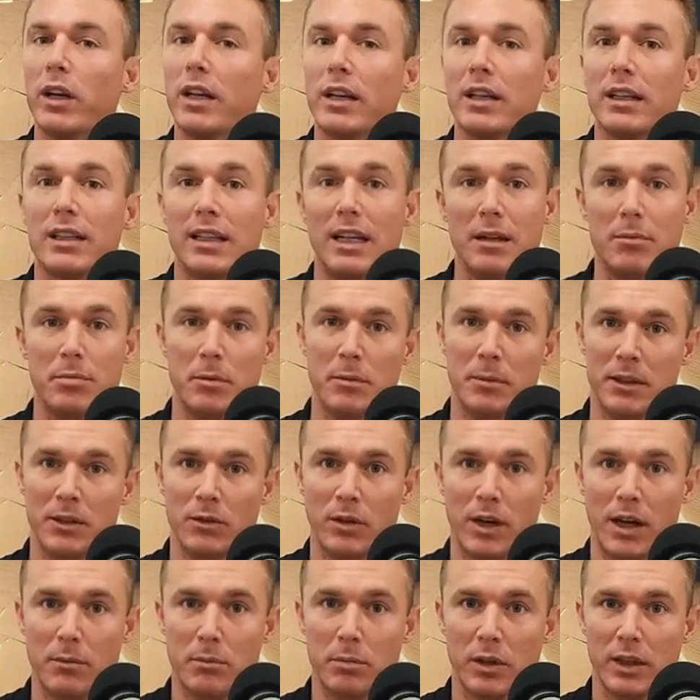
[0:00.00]
going to keep them in the
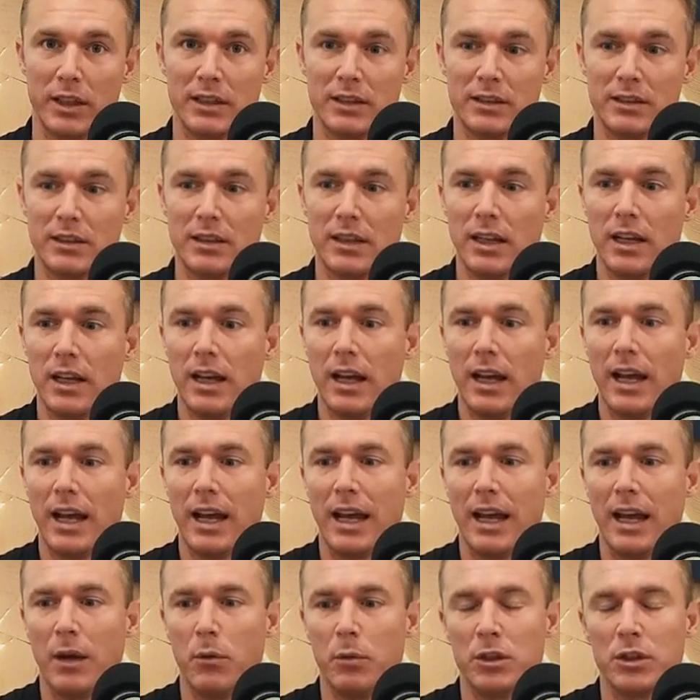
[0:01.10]
right place?
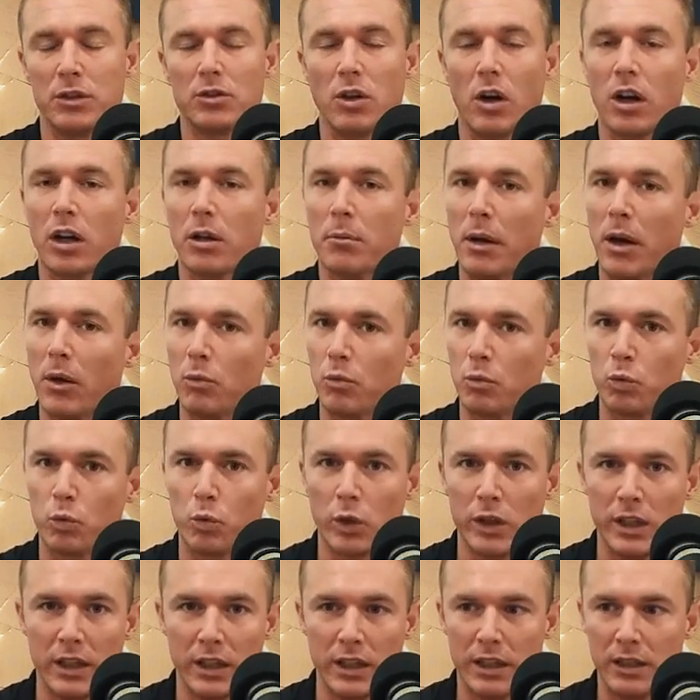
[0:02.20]
And when you're talking about
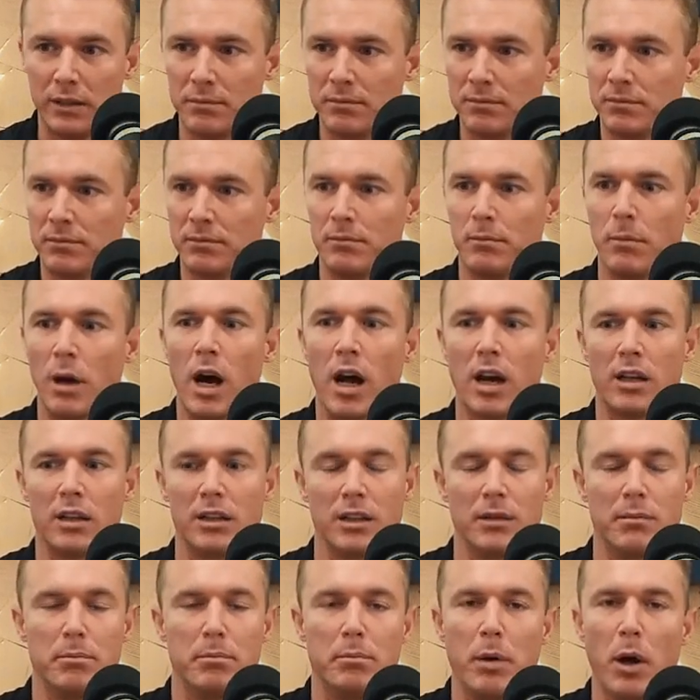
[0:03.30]

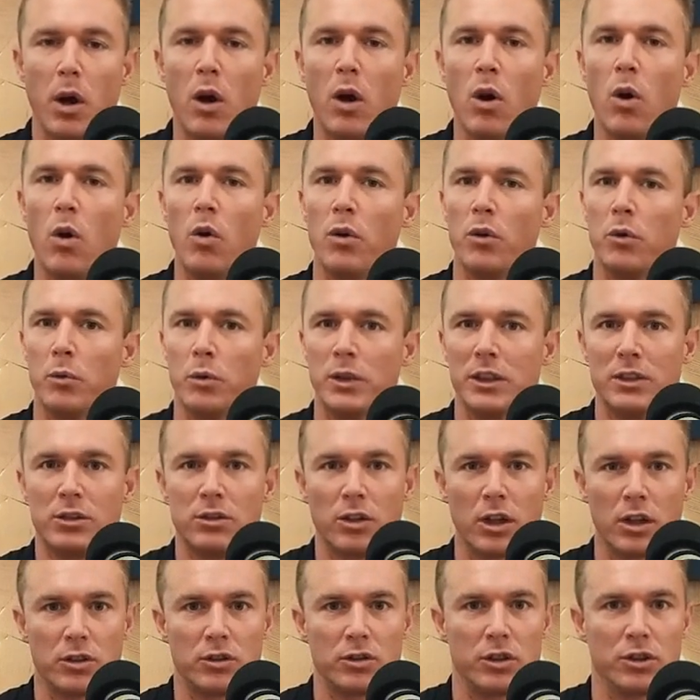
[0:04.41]
remodeling bone and
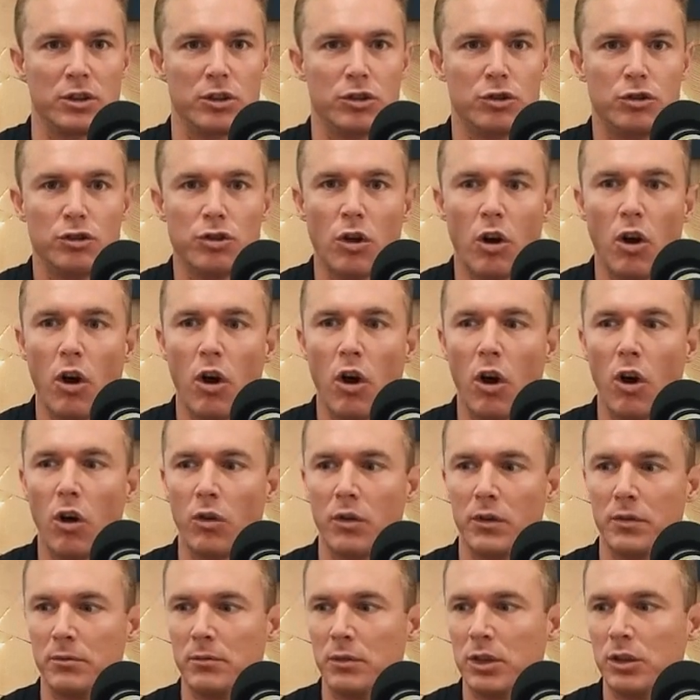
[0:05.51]
restructuring the jaw
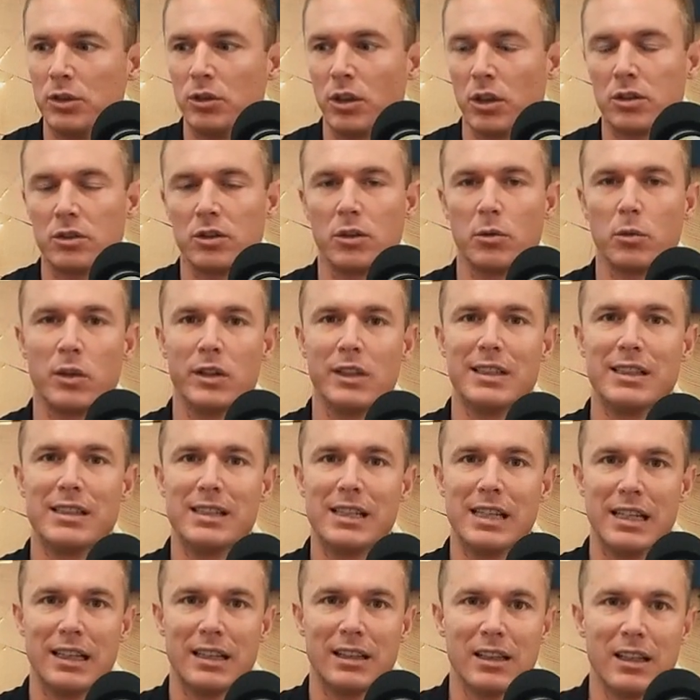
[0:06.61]
and restructuring where these
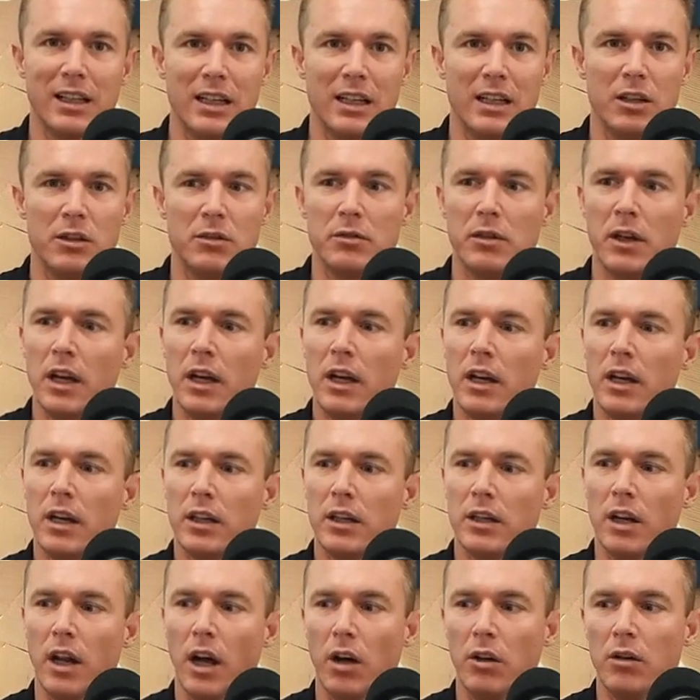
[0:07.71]
teeth live,
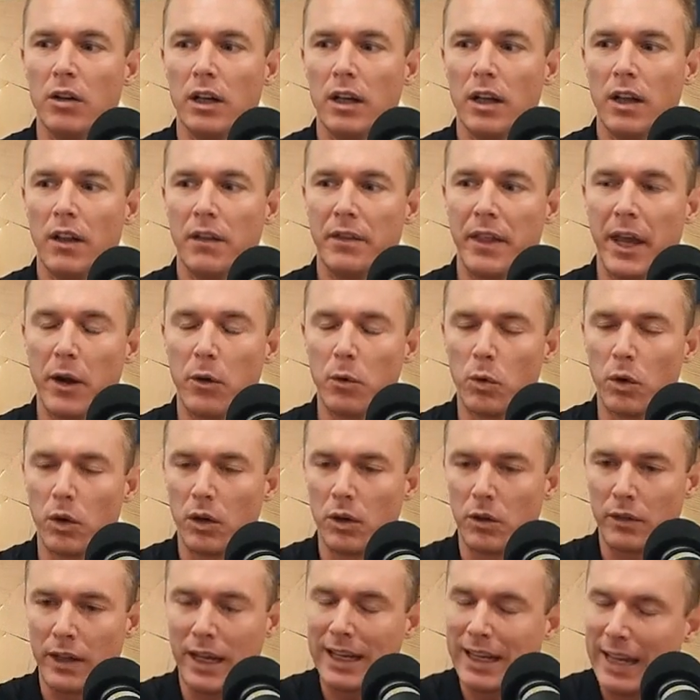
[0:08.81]

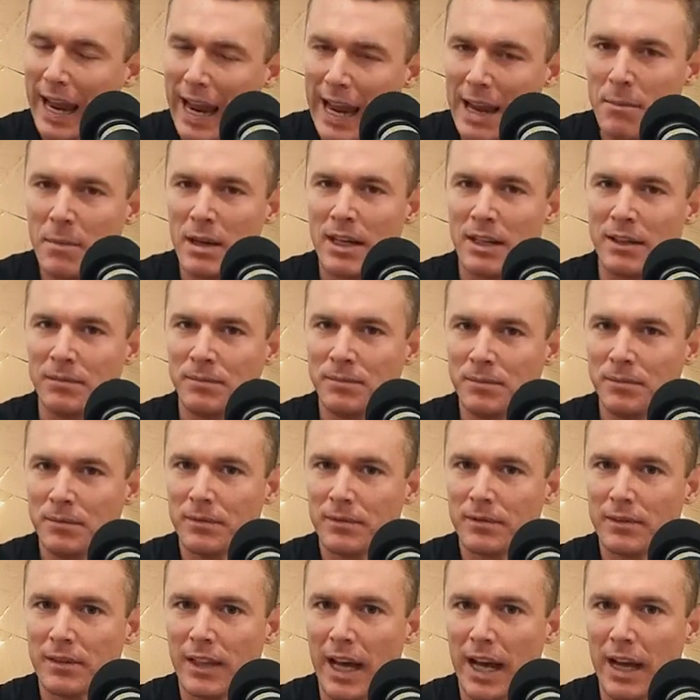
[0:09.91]
they came in
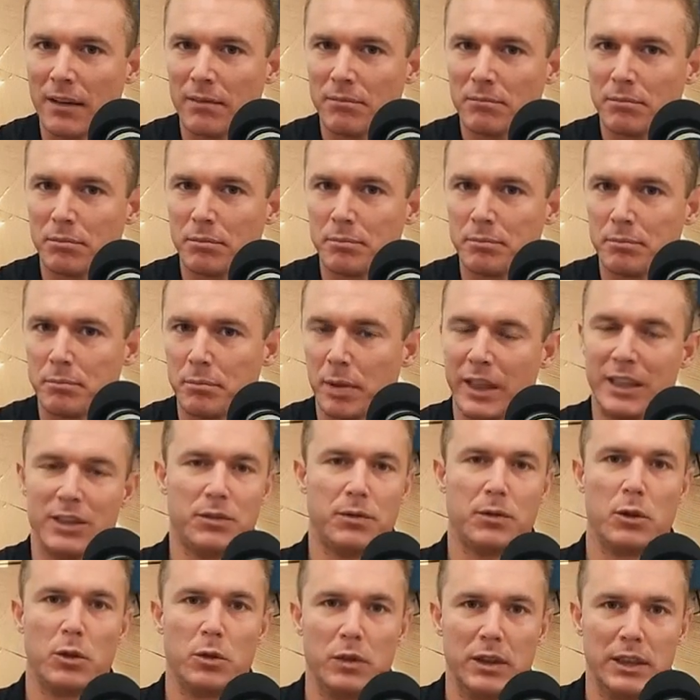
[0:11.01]
that place
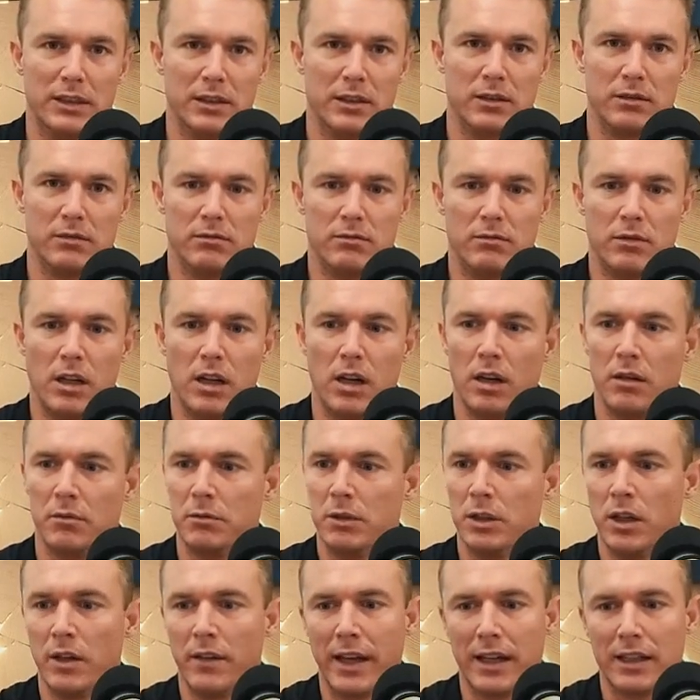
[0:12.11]
for a reason.
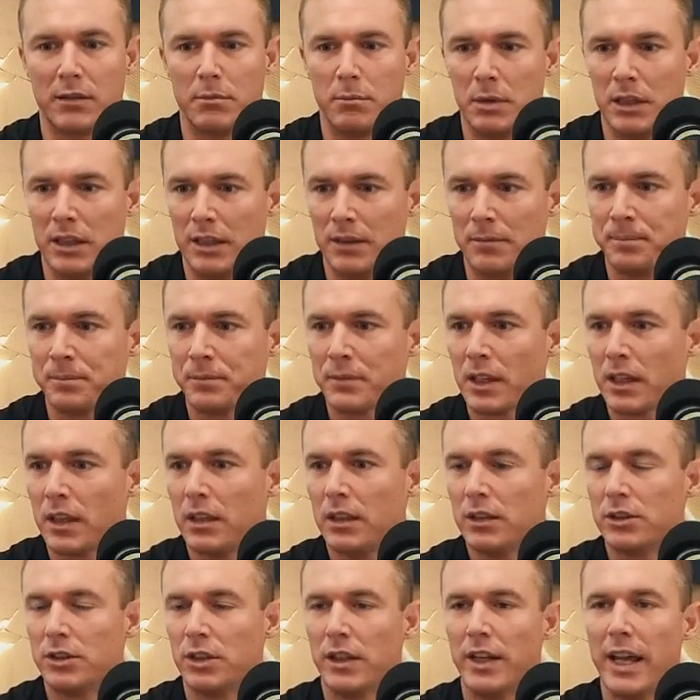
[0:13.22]
That can be
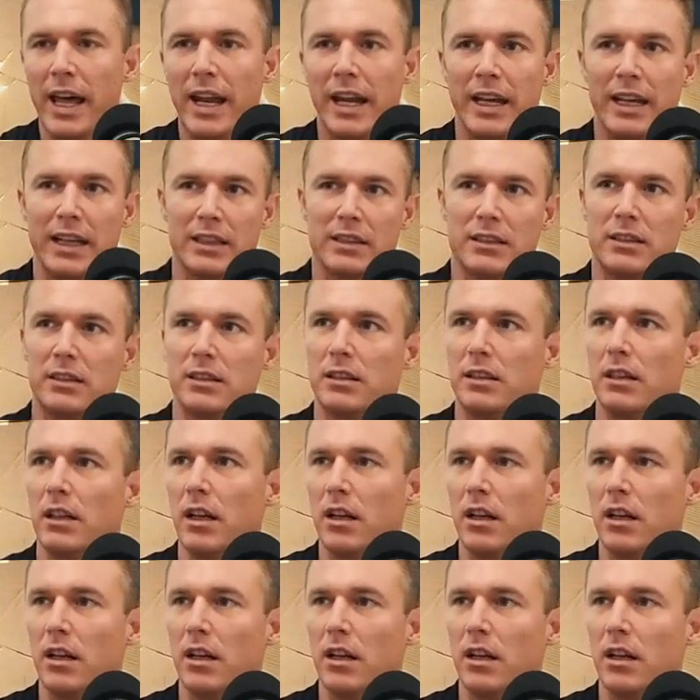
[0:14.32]
genetics,